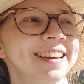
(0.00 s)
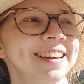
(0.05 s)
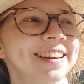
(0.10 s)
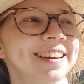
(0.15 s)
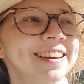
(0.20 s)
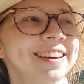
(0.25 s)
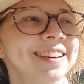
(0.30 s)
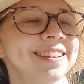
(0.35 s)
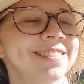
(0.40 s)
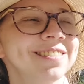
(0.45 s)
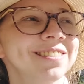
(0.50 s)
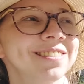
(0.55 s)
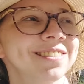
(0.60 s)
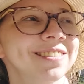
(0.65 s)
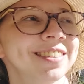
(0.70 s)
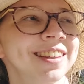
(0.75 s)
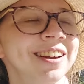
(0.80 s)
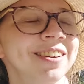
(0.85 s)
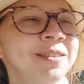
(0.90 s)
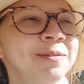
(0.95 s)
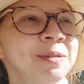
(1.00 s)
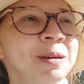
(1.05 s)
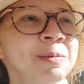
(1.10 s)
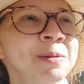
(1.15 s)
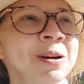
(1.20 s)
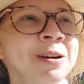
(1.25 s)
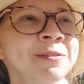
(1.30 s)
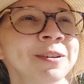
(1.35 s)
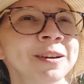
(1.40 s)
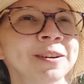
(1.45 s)
Um, there are
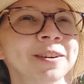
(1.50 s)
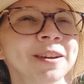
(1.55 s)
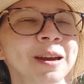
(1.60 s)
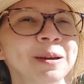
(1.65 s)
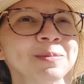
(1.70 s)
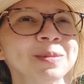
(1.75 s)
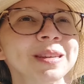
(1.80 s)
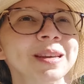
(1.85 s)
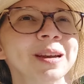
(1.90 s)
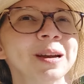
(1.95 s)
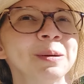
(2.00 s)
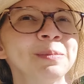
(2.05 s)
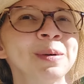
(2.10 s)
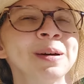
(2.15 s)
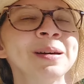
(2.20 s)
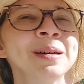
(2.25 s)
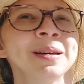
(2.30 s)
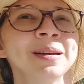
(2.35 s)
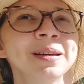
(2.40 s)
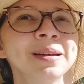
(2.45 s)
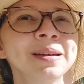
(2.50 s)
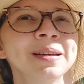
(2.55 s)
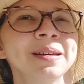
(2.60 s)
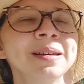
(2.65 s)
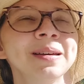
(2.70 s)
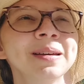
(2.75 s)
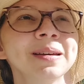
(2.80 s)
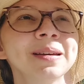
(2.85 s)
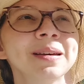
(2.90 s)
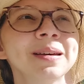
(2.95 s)
people of other types here, but
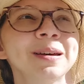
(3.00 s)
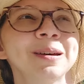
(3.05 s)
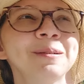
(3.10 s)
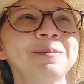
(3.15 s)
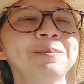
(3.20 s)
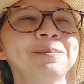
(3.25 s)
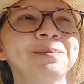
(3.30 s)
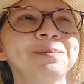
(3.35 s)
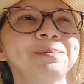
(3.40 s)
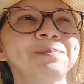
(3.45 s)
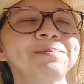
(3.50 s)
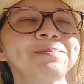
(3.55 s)
um,